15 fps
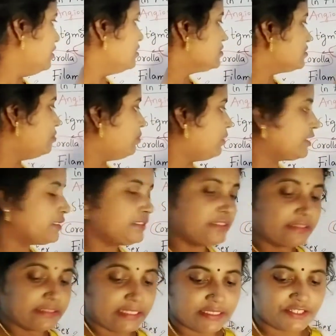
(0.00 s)
So what are the
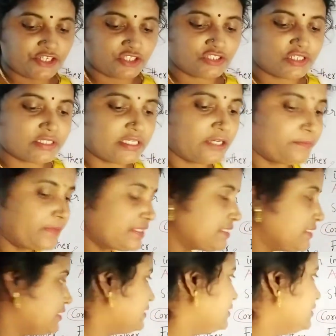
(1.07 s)
three structures are
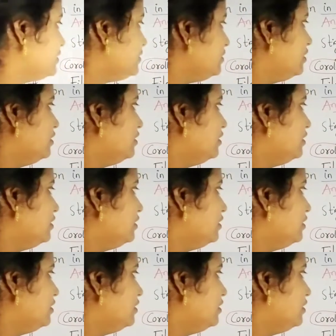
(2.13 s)
present here?